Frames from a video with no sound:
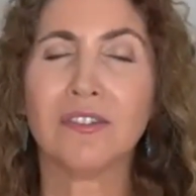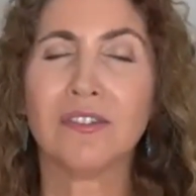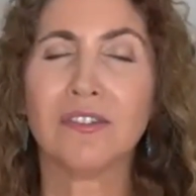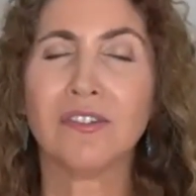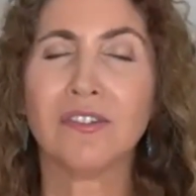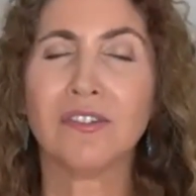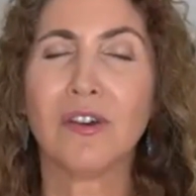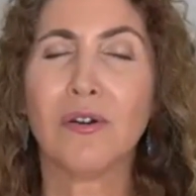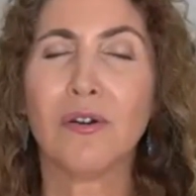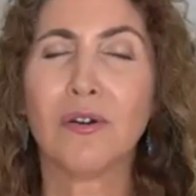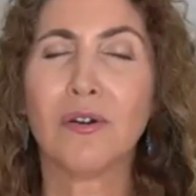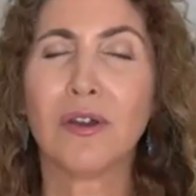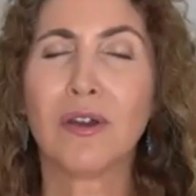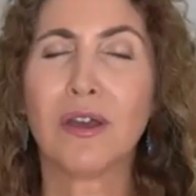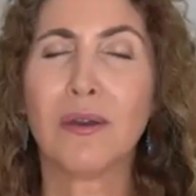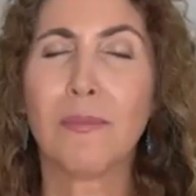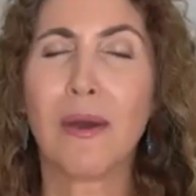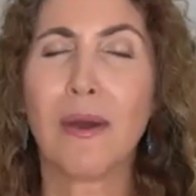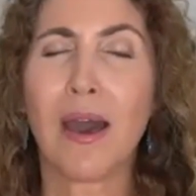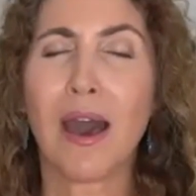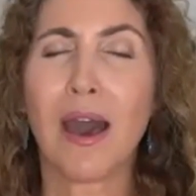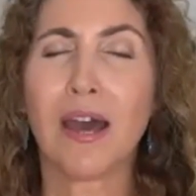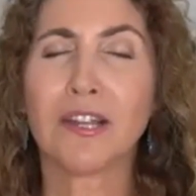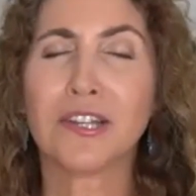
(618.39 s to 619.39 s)
so
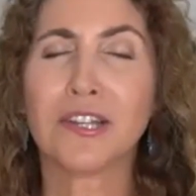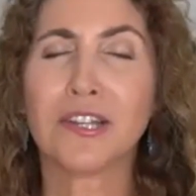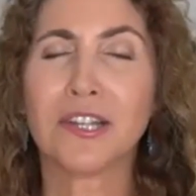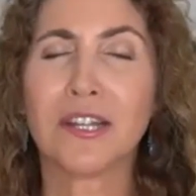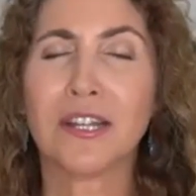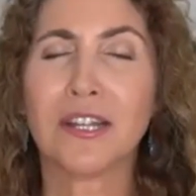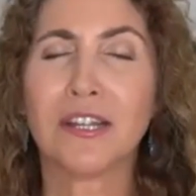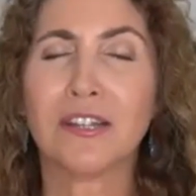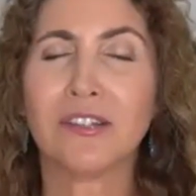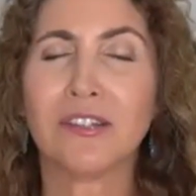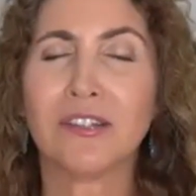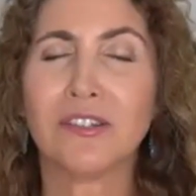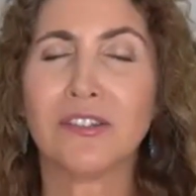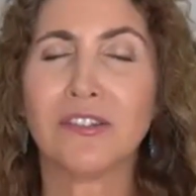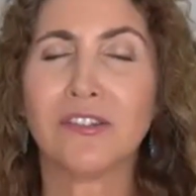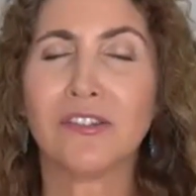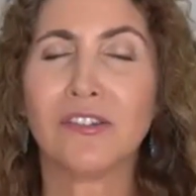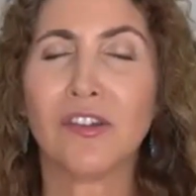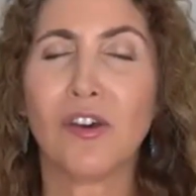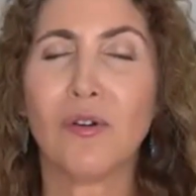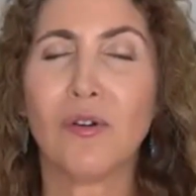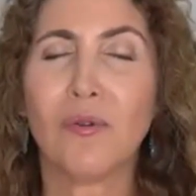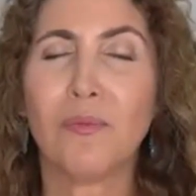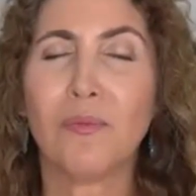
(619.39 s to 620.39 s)
compassionate,
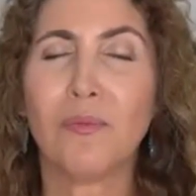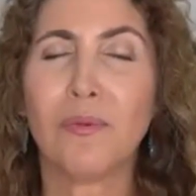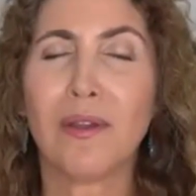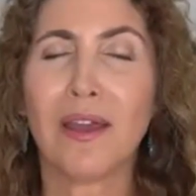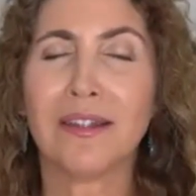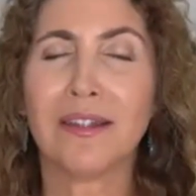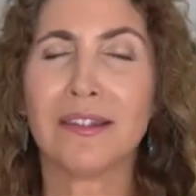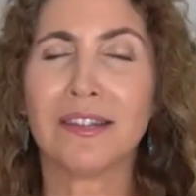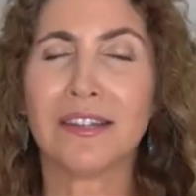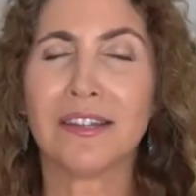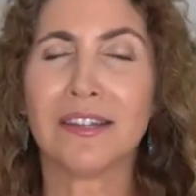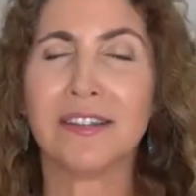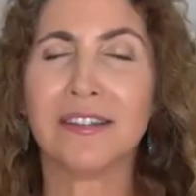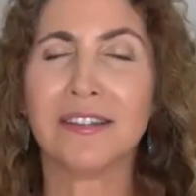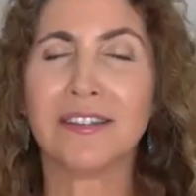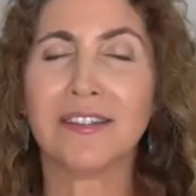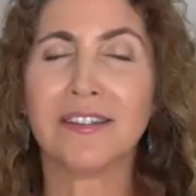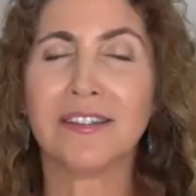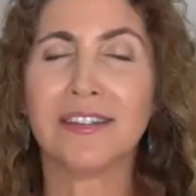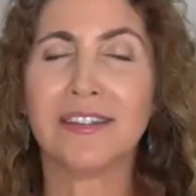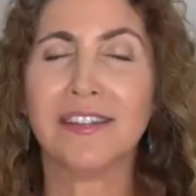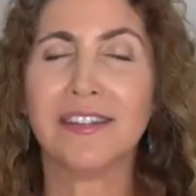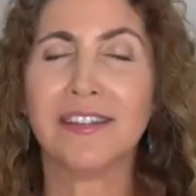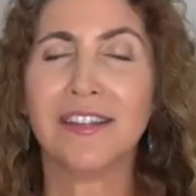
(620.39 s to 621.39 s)
so present,